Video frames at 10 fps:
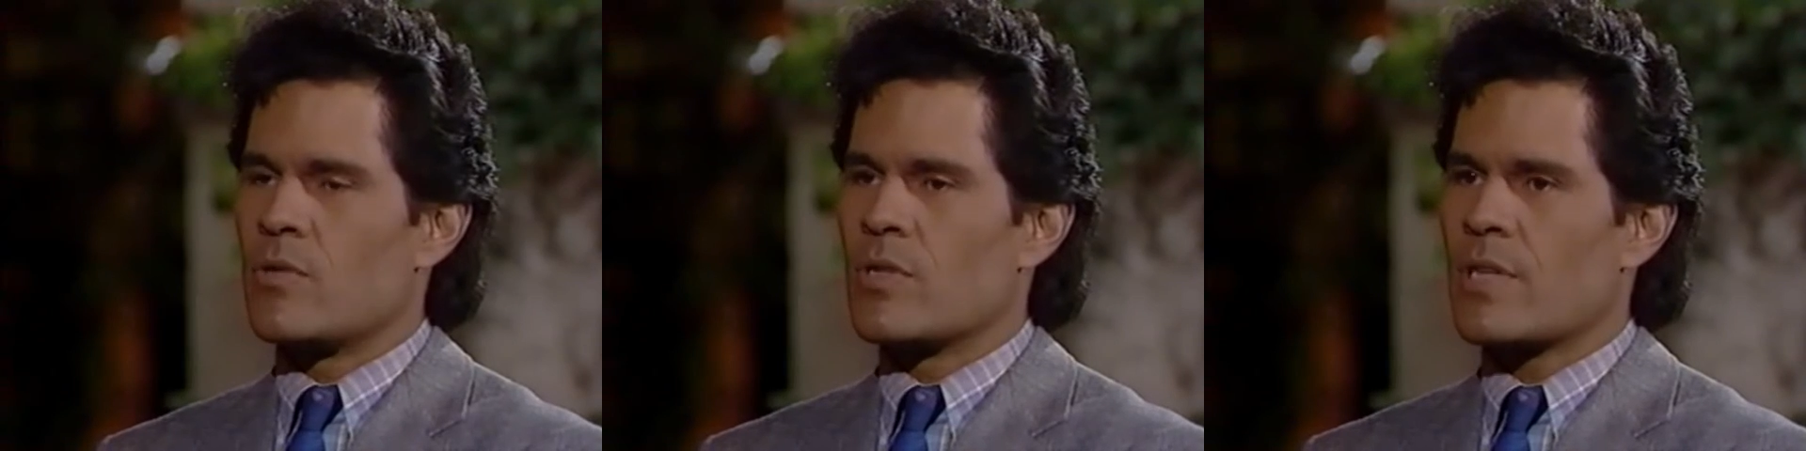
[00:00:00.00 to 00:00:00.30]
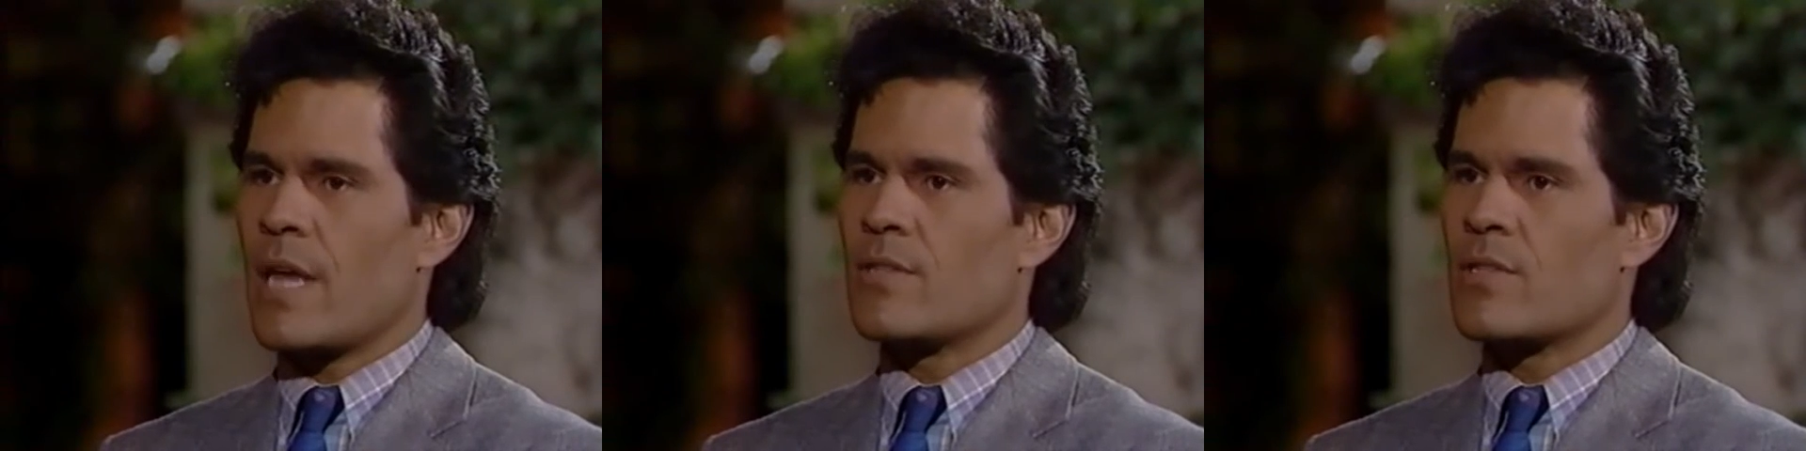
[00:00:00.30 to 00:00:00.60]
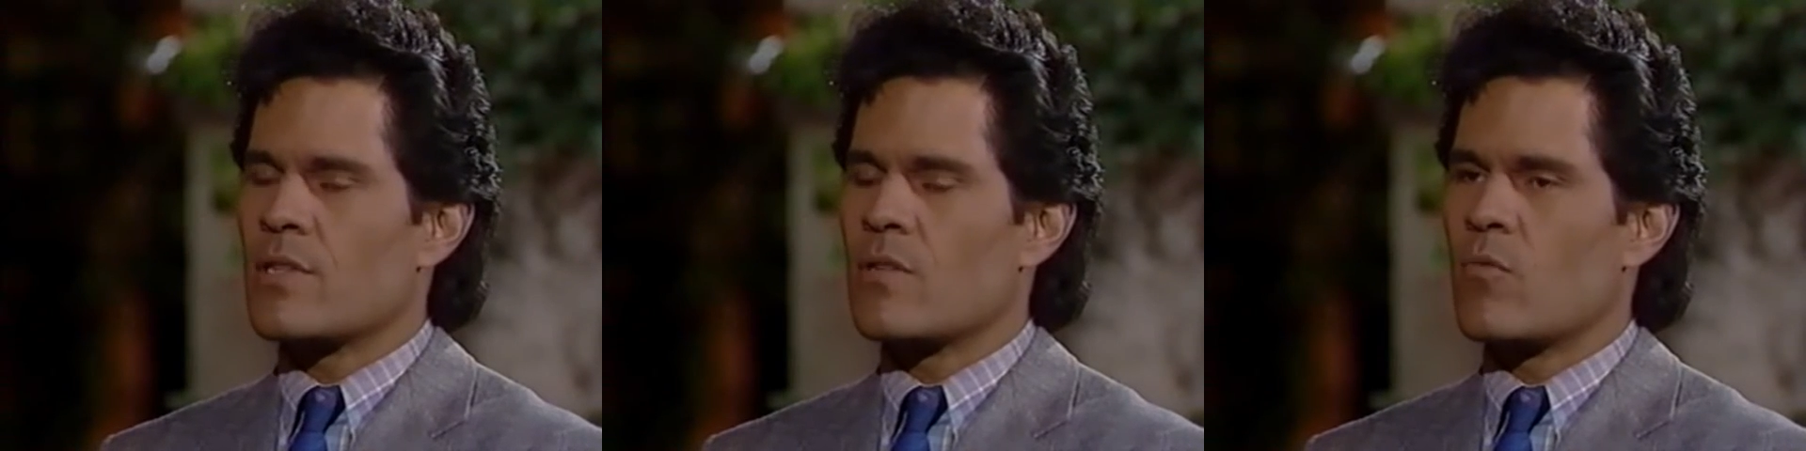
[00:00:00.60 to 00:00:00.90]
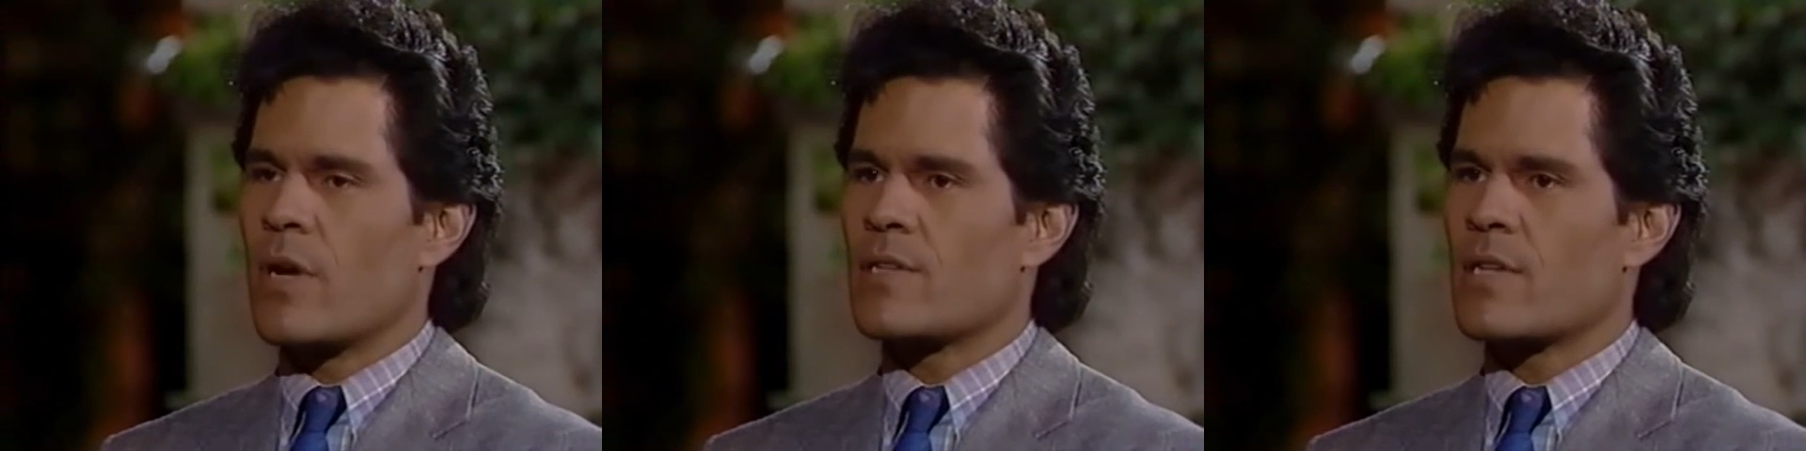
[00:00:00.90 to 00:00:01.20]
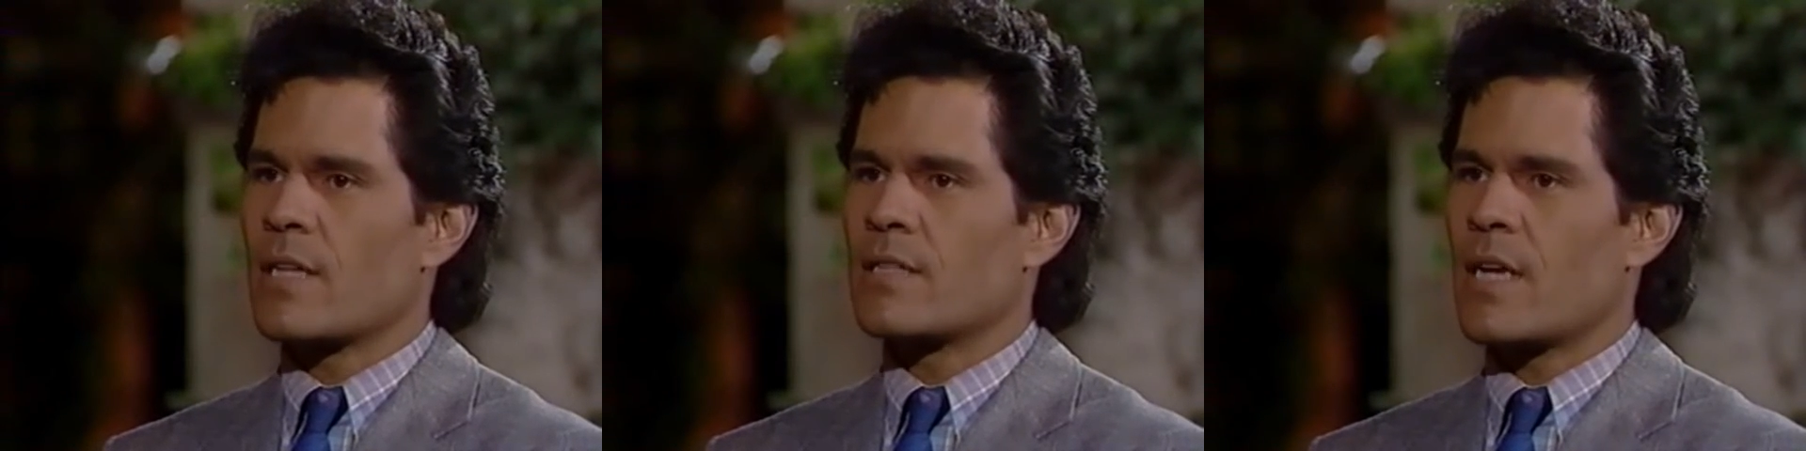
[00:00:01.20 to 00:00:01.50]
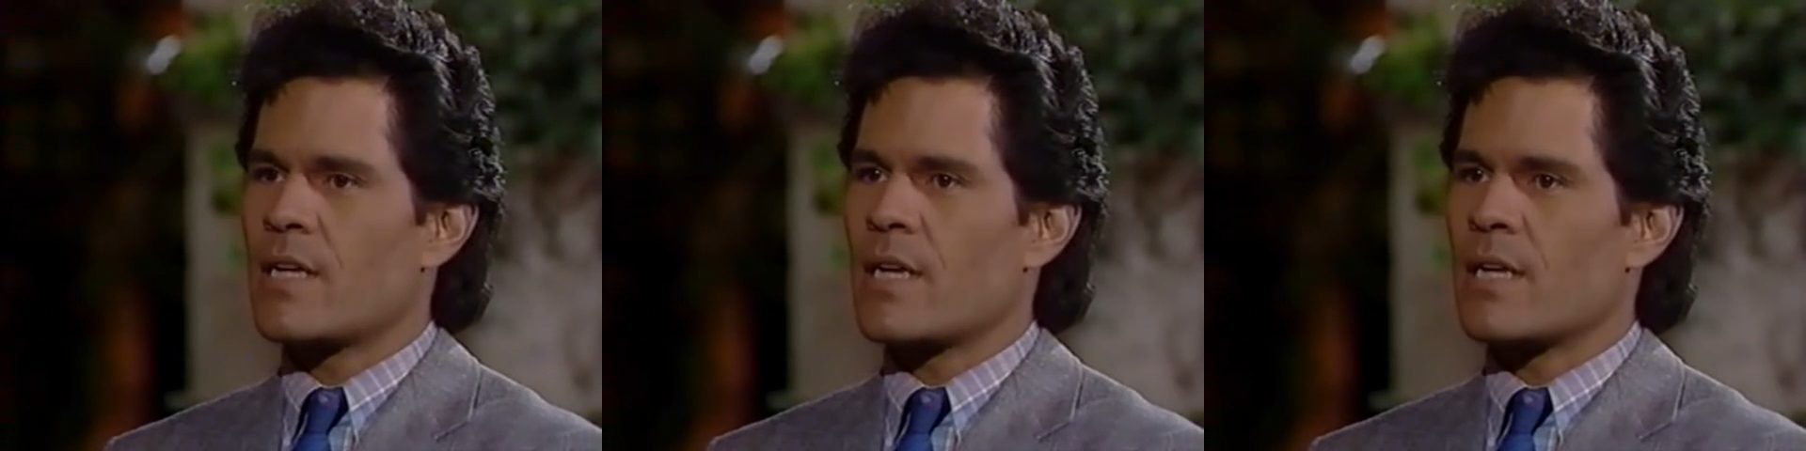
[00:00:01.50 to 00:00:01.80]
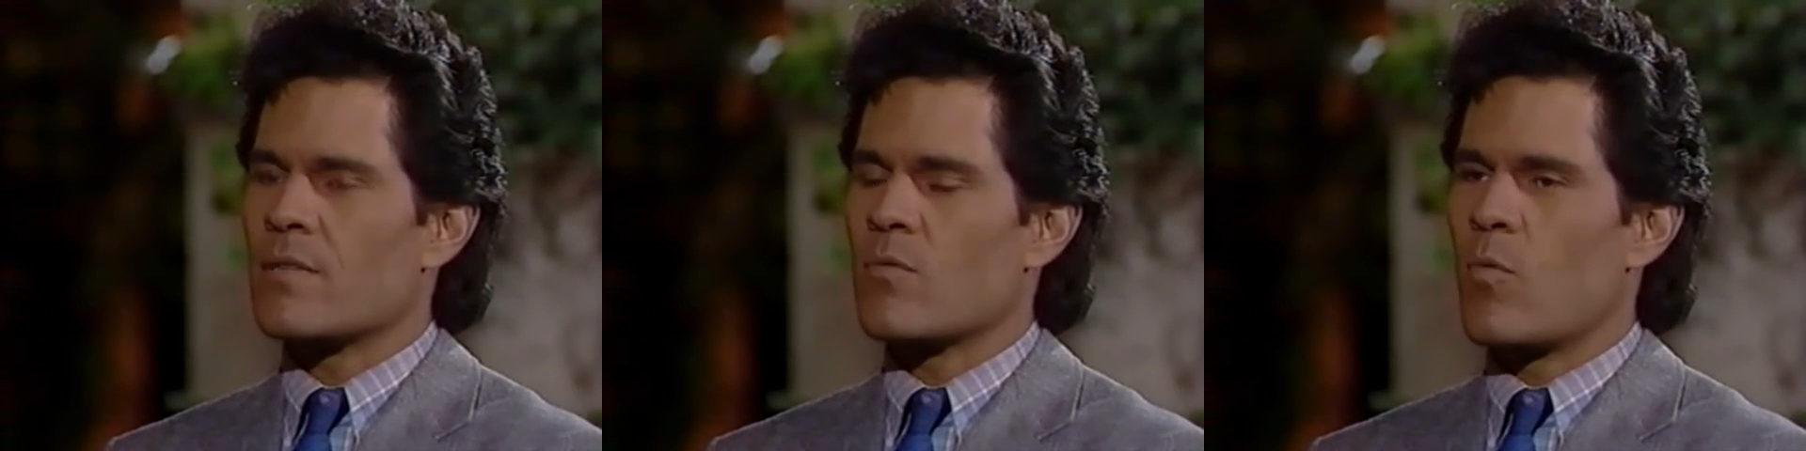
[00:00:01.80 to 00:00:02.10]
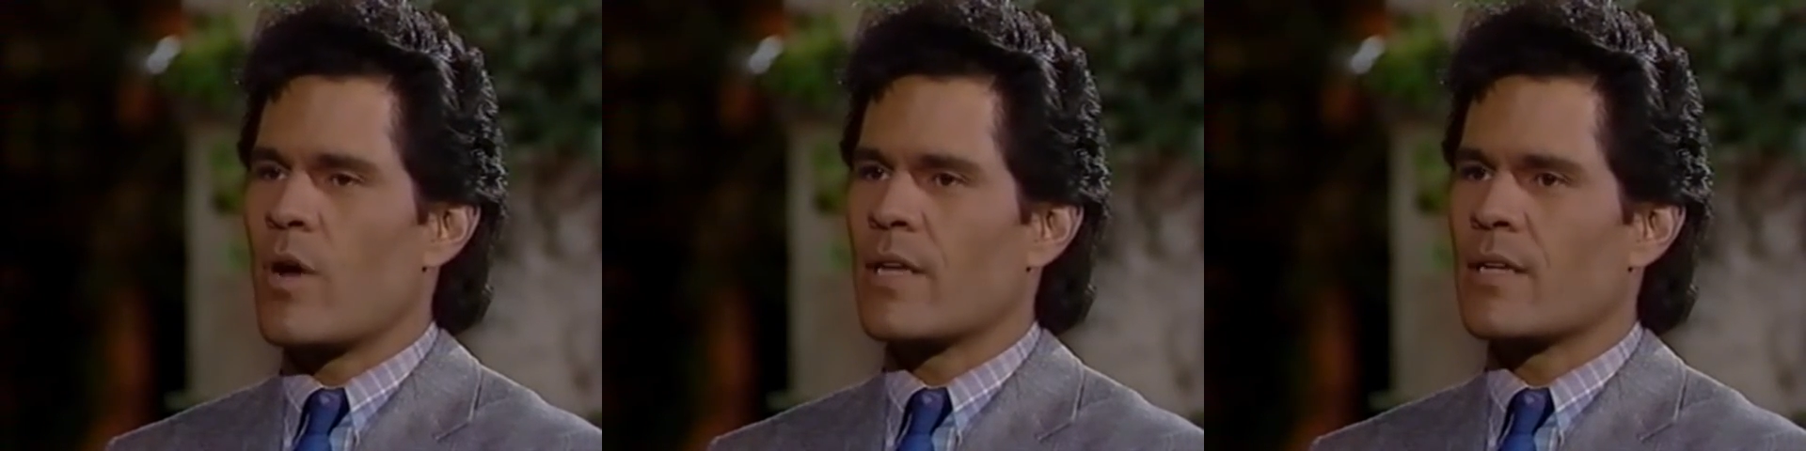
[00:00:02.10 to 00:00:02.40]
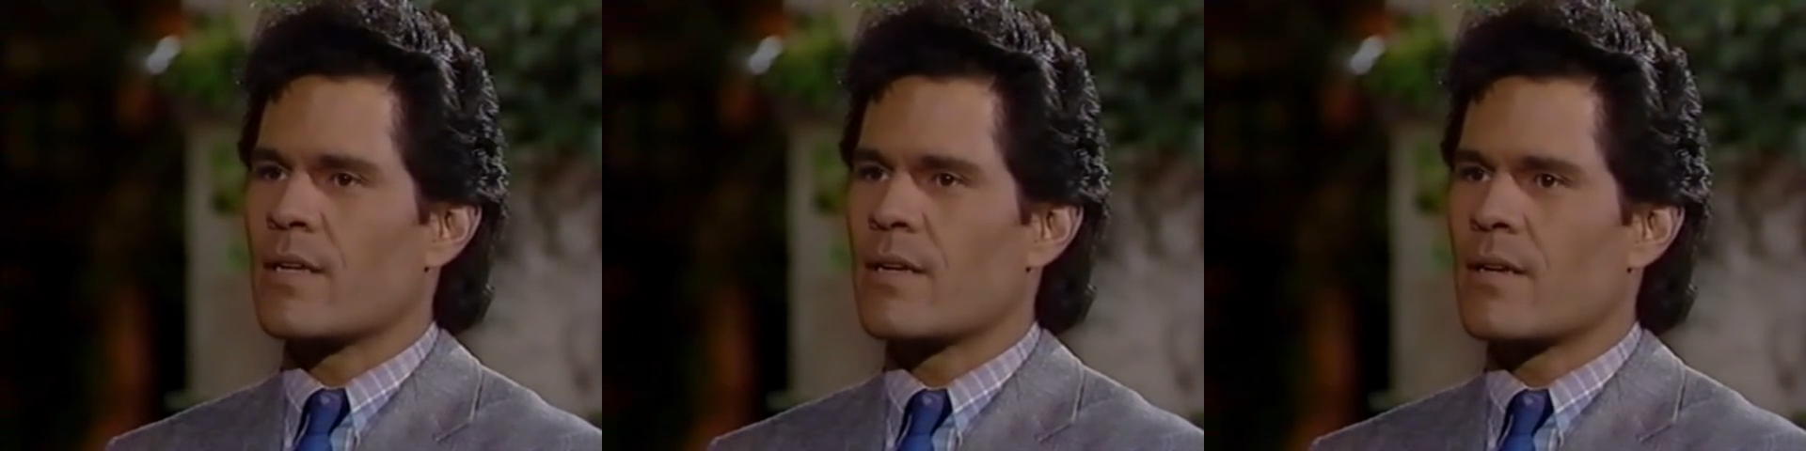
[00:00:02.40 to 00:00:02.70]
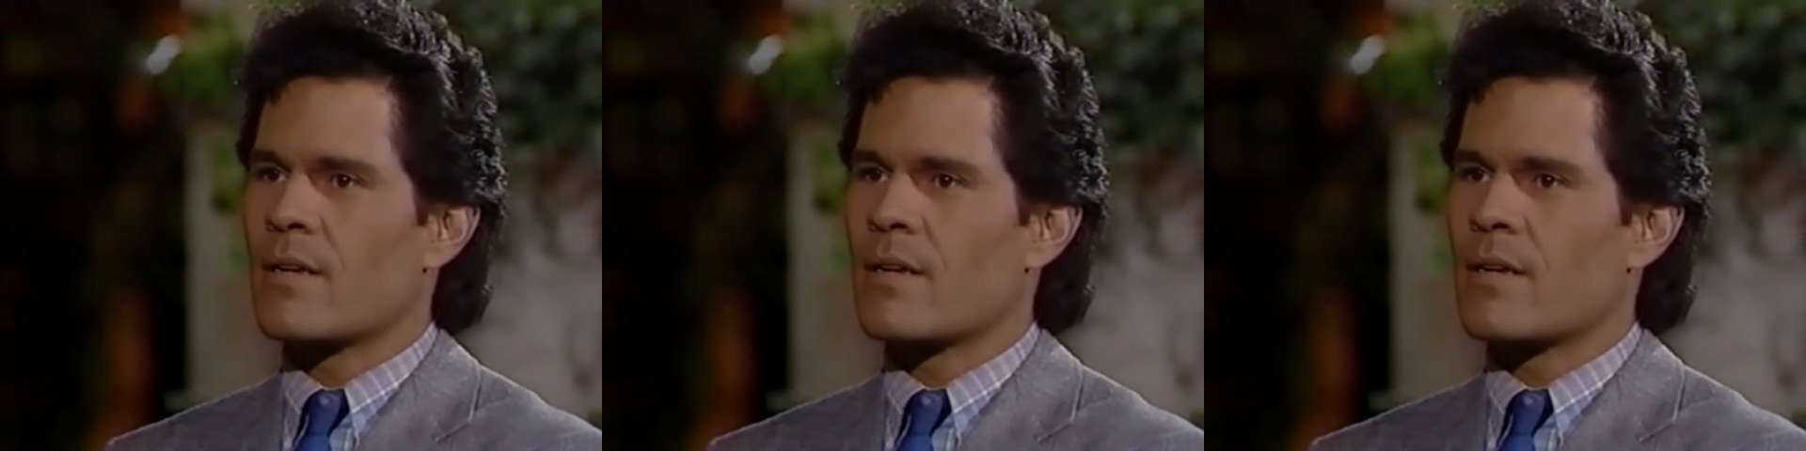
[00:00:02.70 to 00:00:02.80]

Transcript: just hate to see the way Santana is what?